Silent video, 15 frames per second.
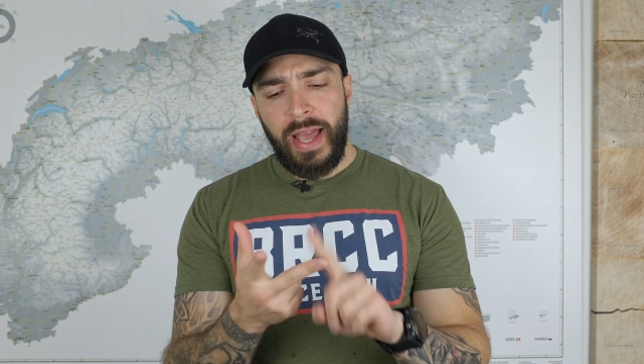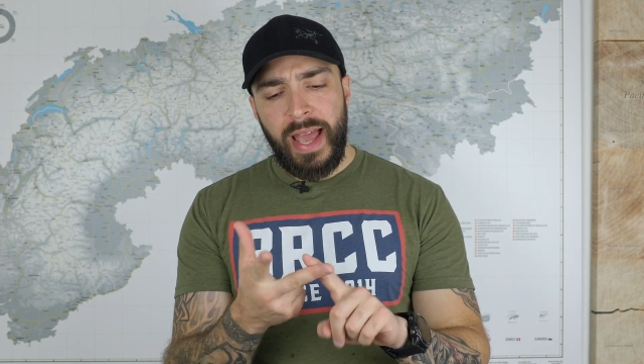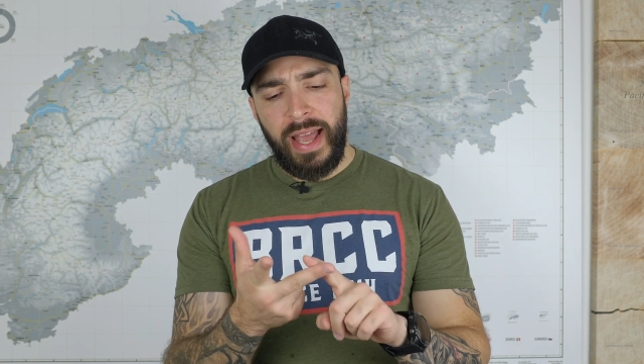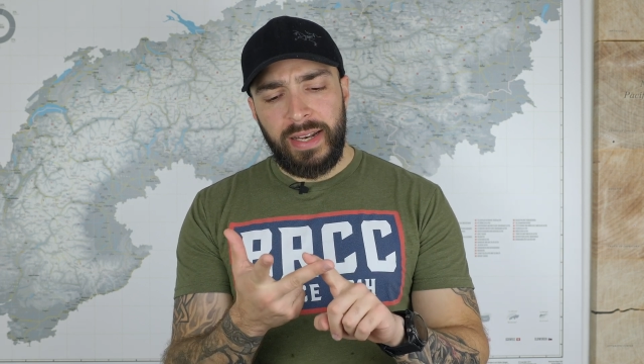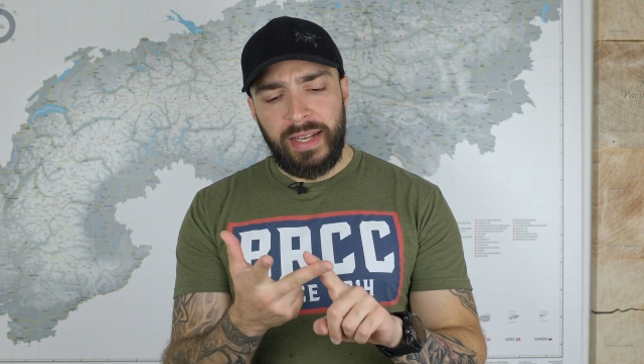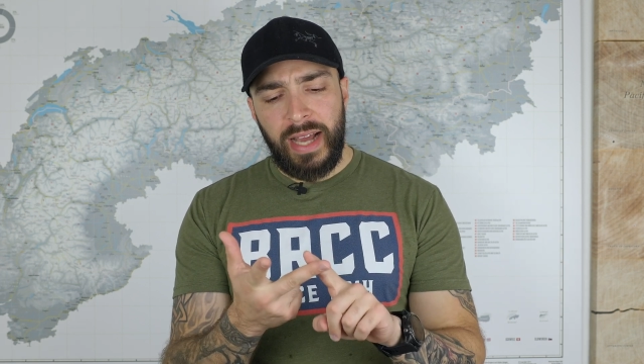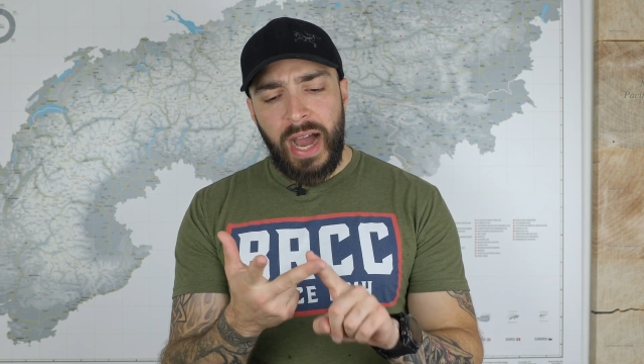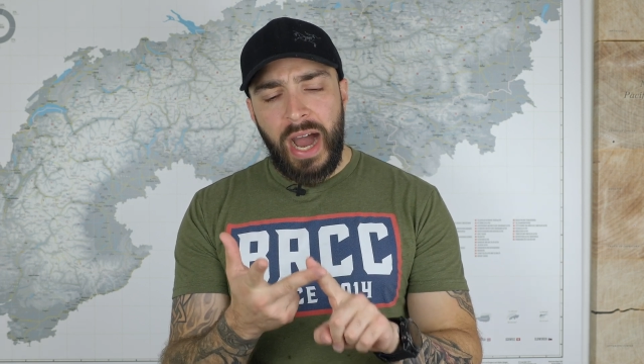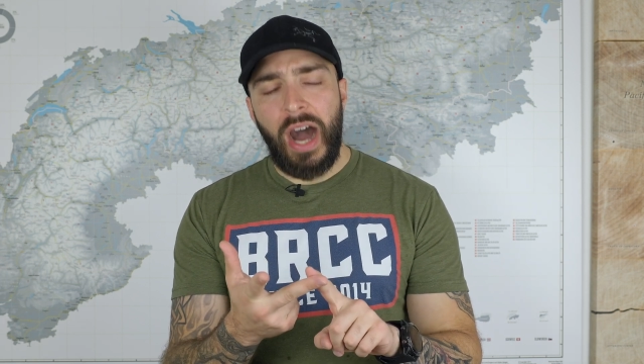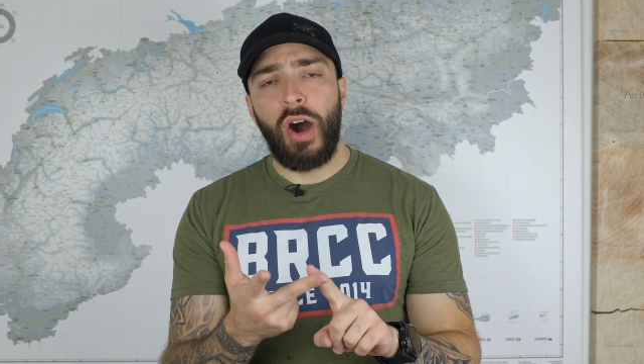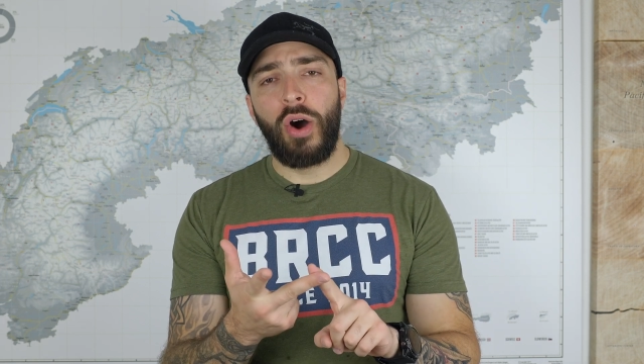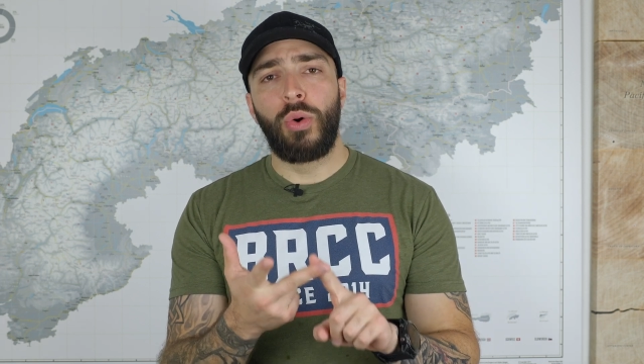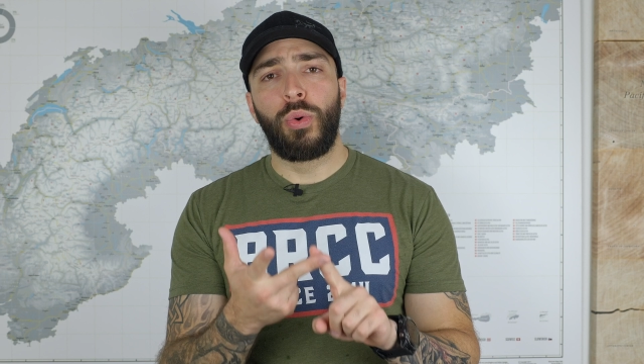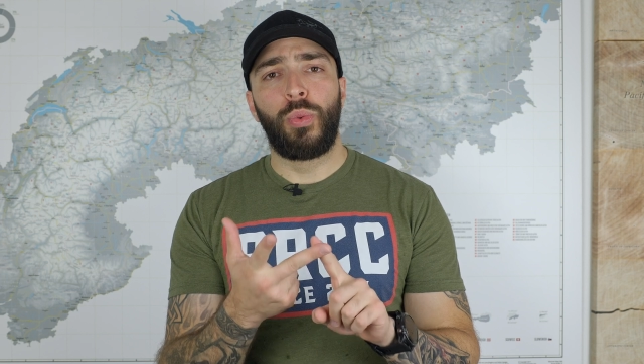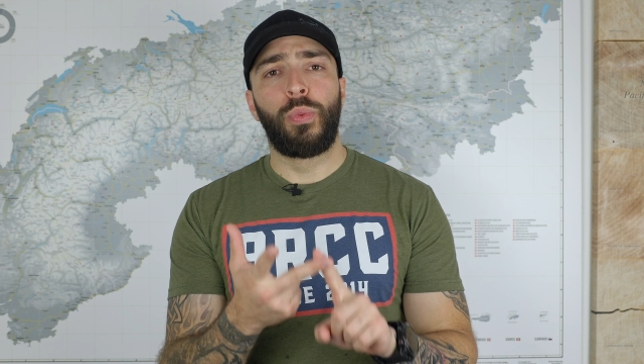And
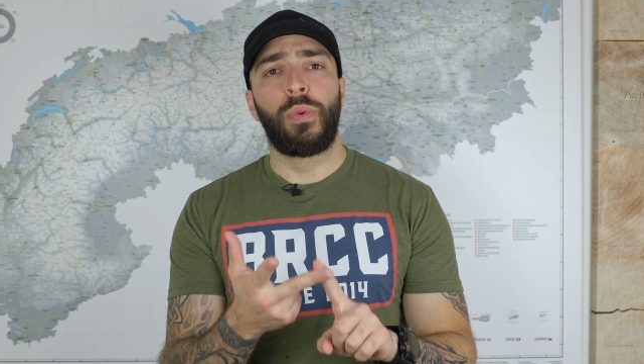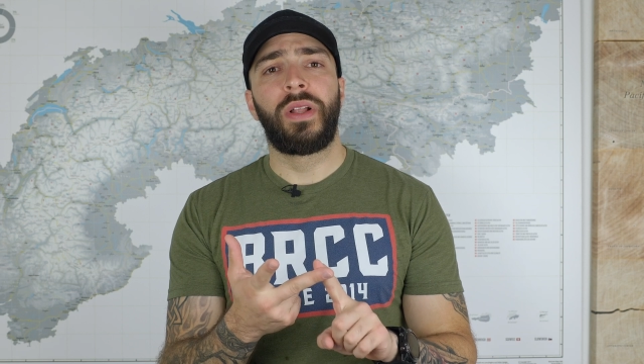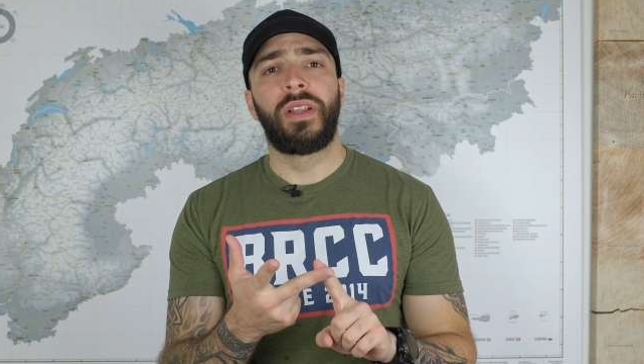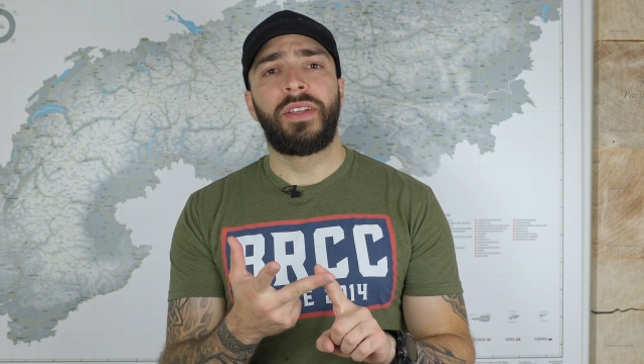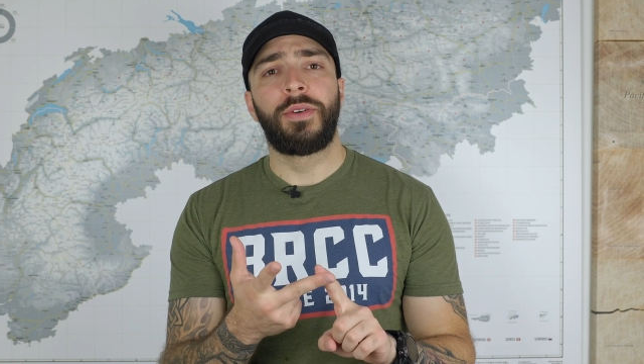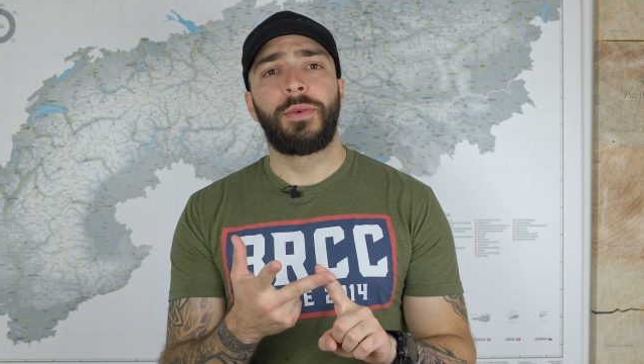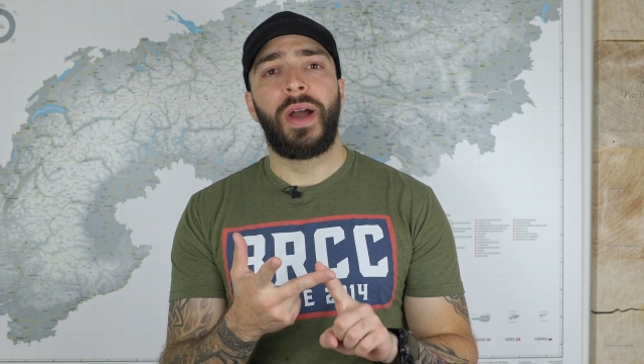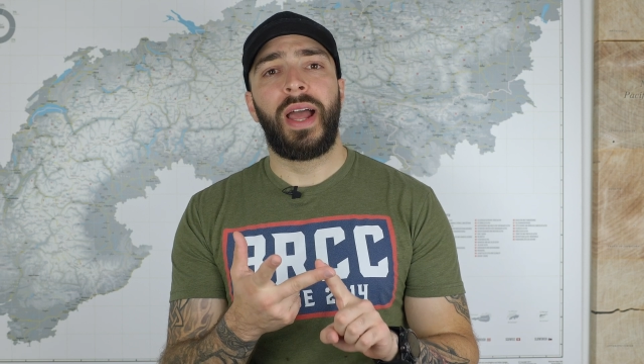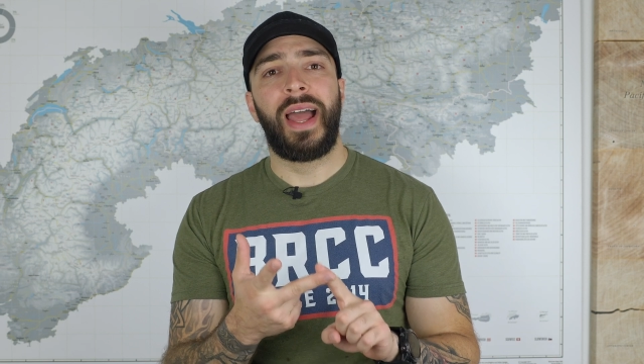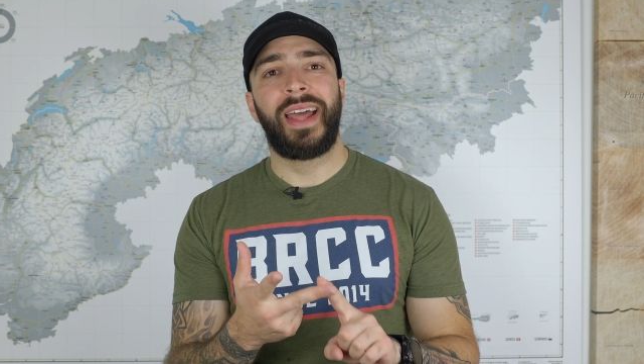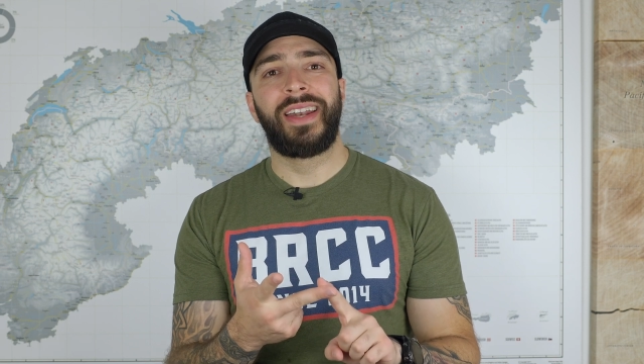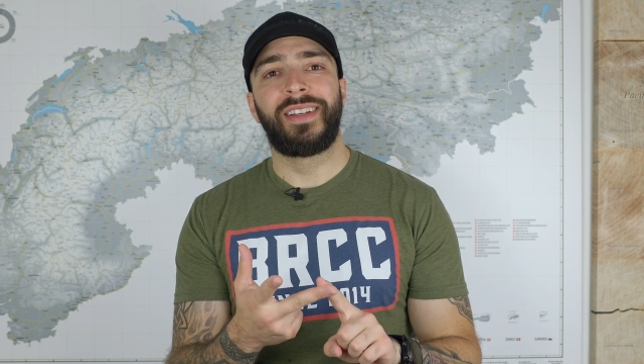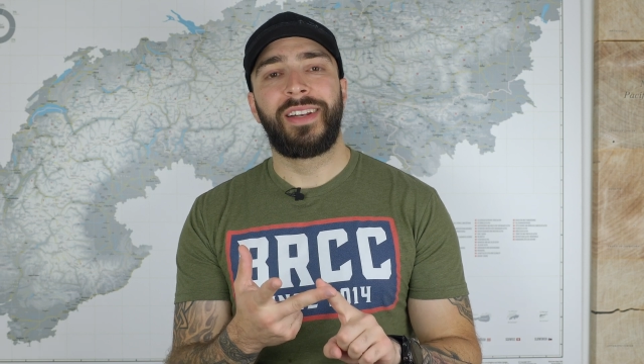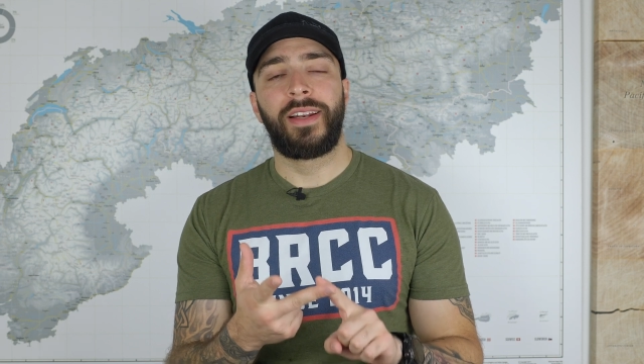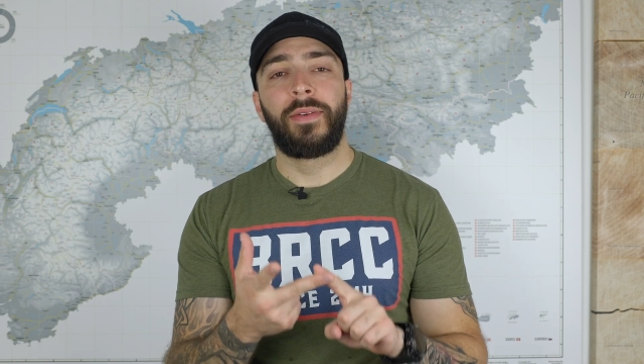how will you
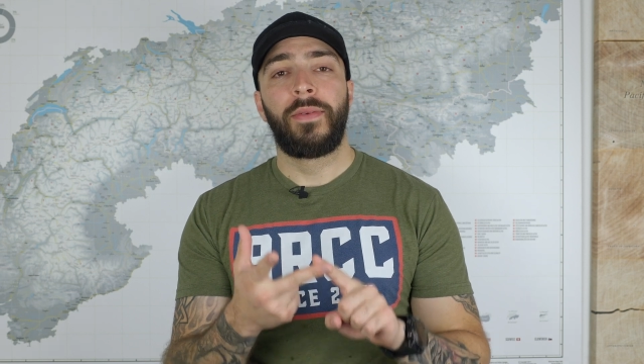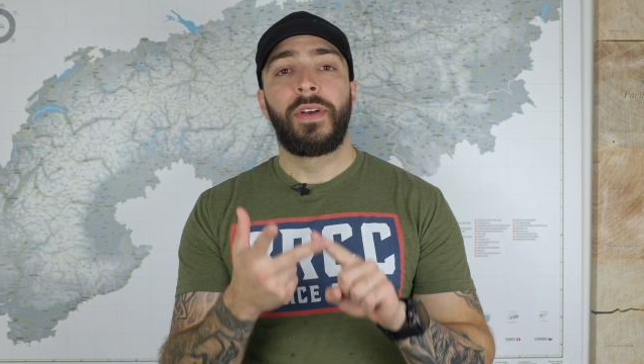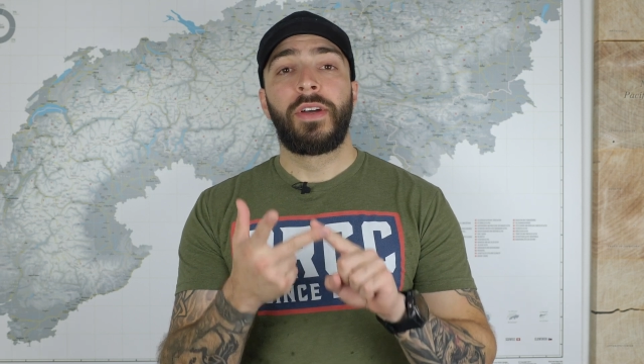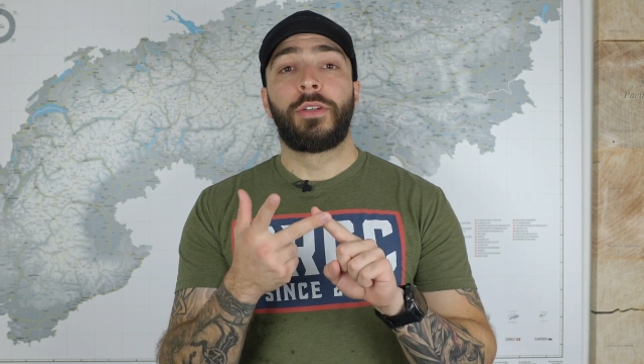handle